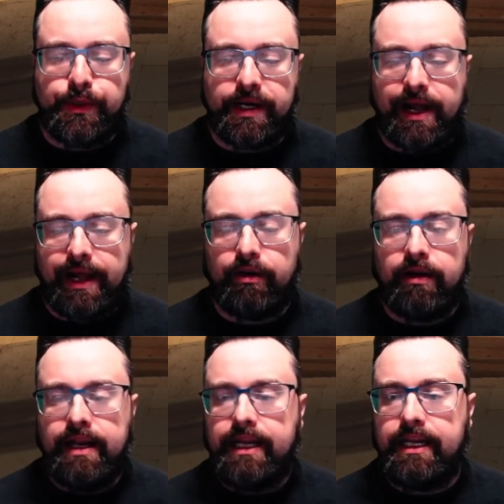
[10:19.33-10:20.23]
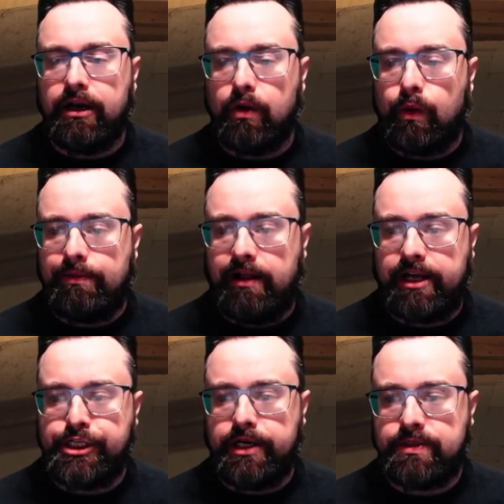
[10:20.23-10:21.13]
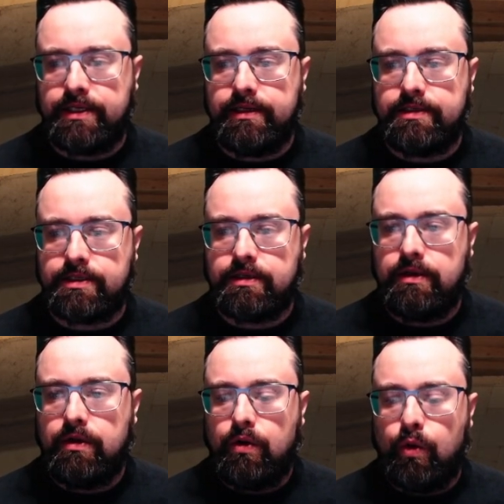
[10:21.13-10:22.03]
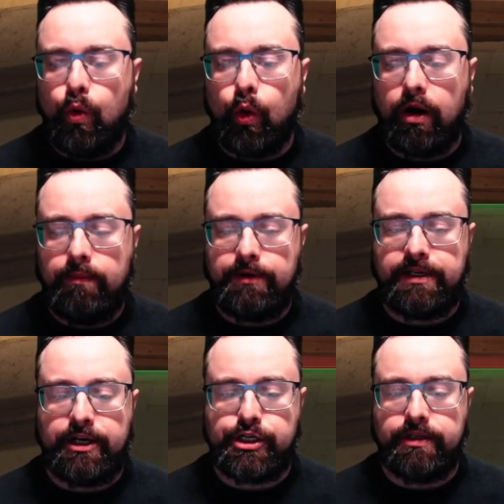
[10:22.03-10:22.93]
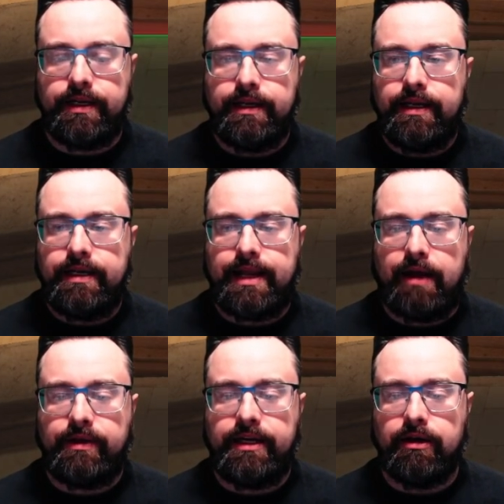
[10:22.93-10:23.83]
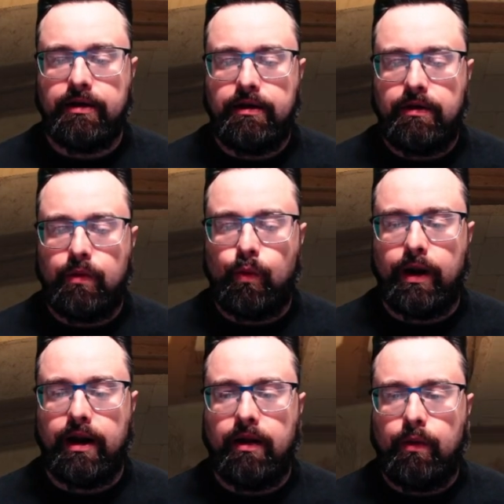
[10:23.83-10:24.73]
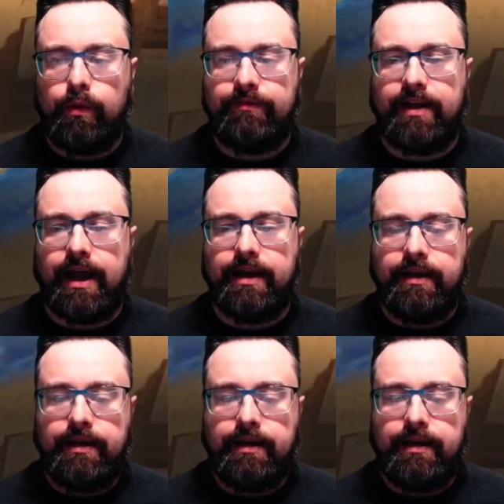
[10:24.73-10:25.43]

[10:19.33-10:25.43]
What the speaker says: unit, either here where Pelagios is, or potentially down here where we've got